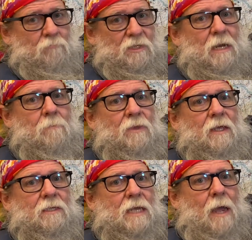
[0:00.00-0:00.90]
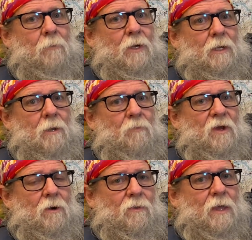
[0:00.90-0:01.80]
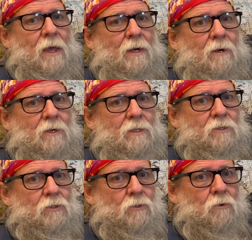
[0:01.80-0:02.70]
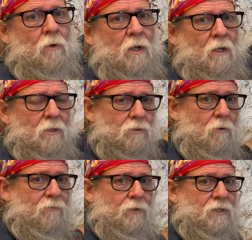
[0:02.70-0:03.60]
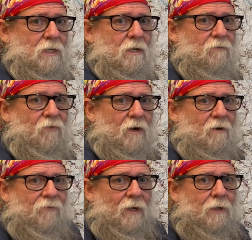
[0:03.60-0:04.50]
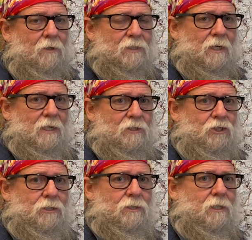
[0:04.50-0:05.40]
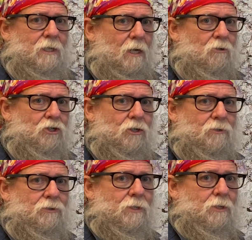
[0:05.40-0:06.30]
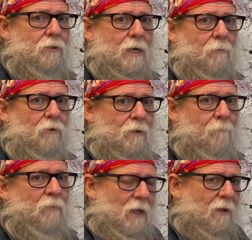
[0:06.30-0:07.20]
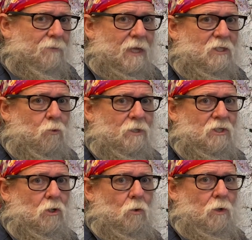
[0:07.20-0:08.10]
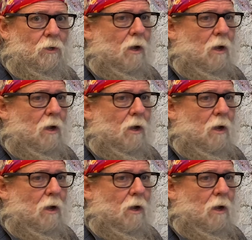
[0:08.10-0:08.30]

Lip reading: same things happening up there in that area too. So if you're seeing firefighters and engines and yellow shirts in your neighborhood, that's what's going